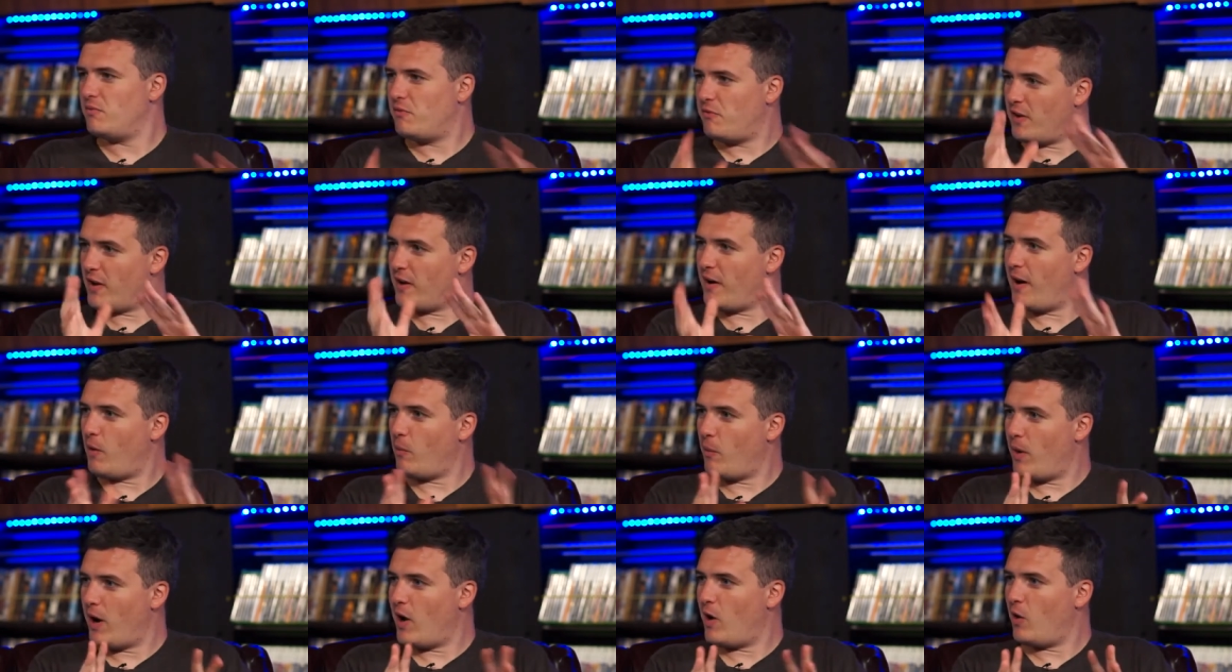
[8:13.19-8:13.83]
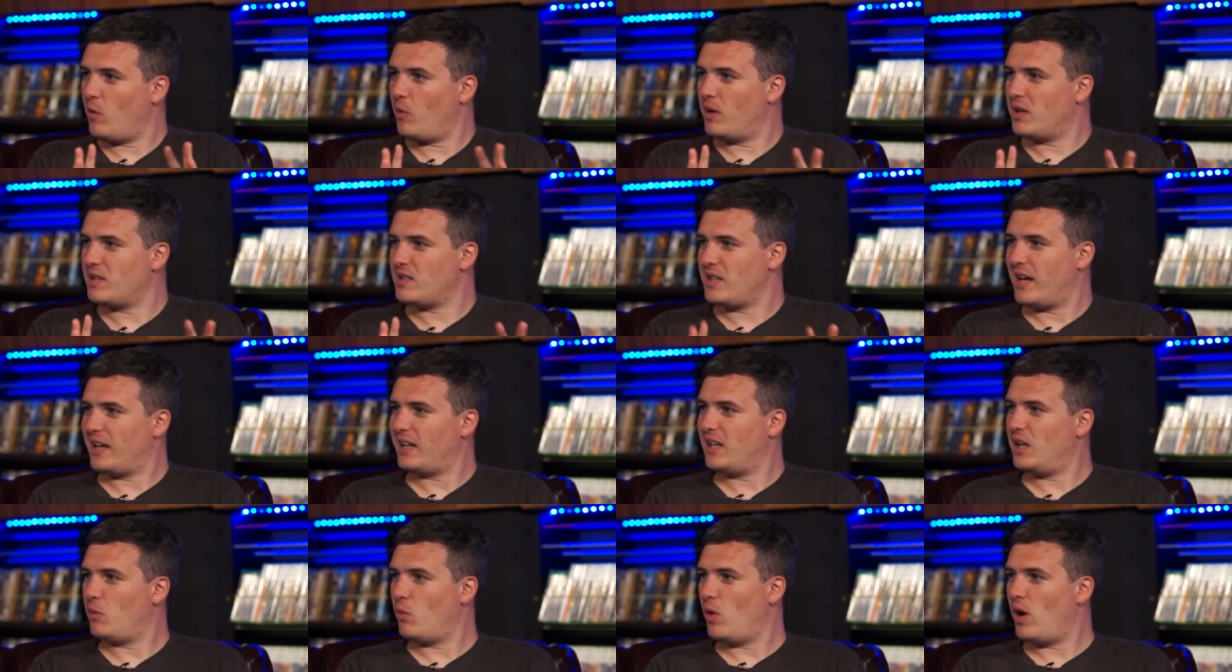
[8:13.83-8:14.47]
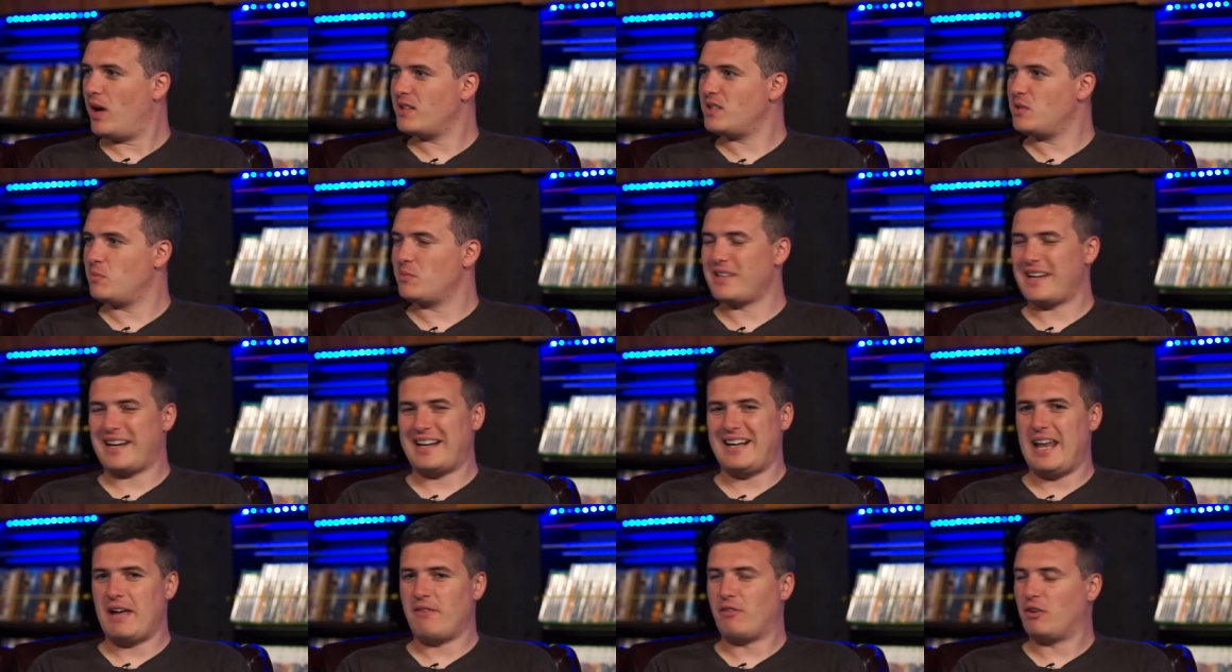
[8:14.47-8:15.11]
figure out where it exactly was, and it was
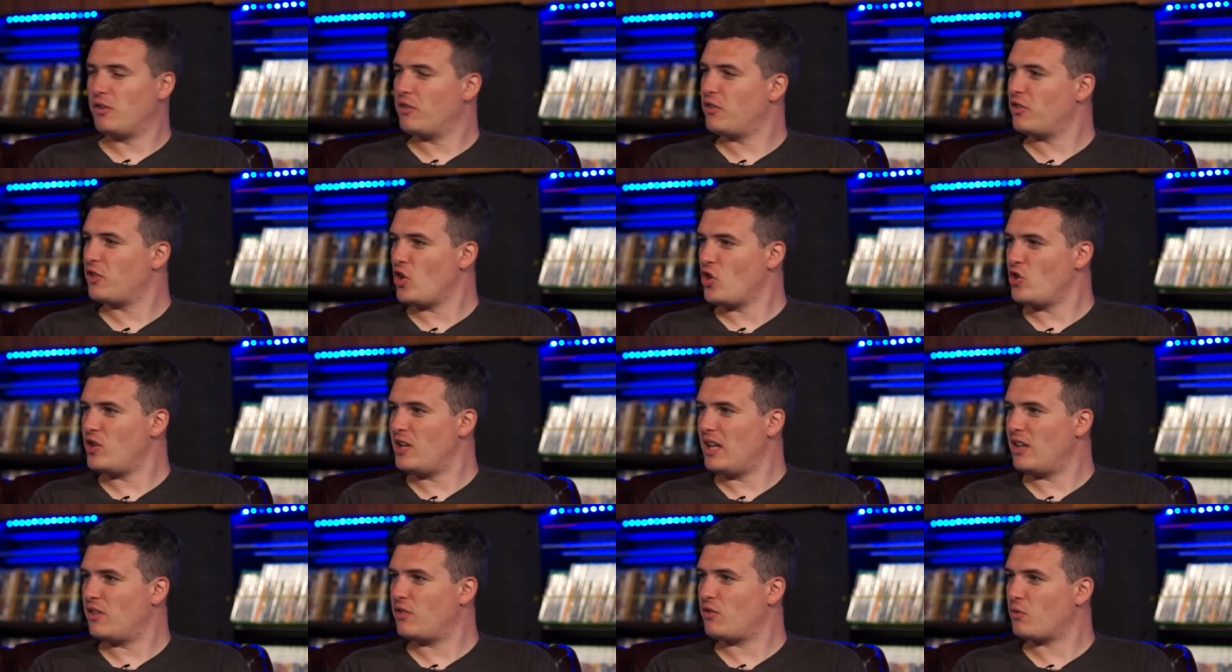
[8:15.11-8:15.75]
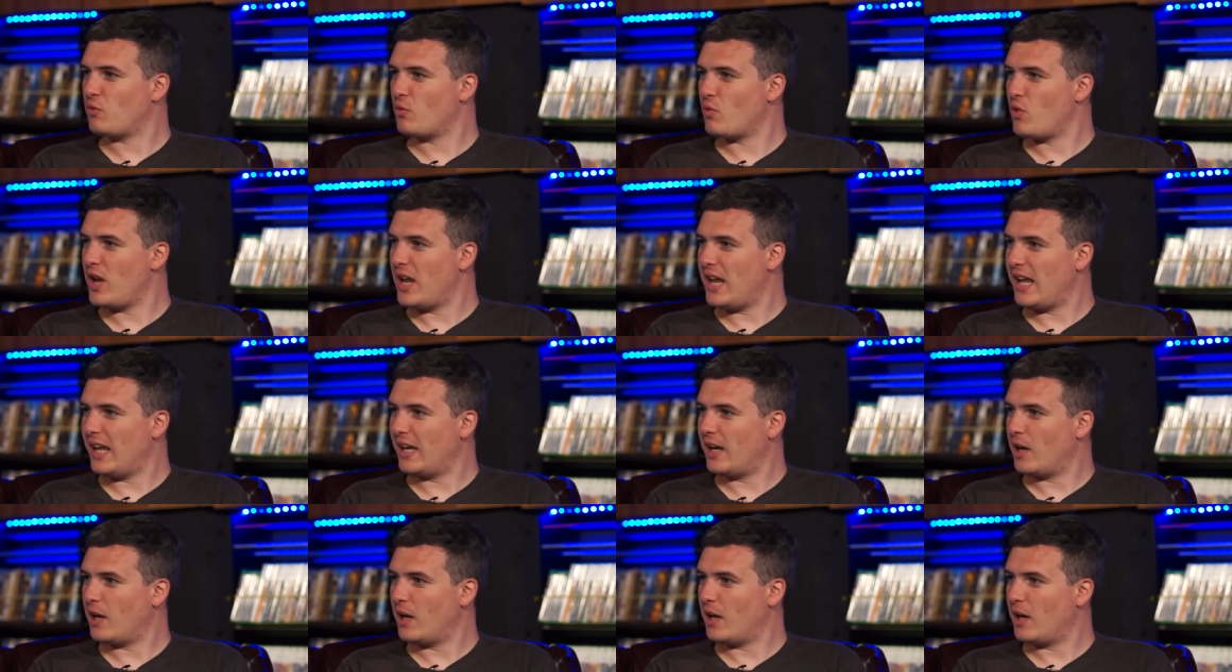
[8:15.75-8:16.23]
like a level 33,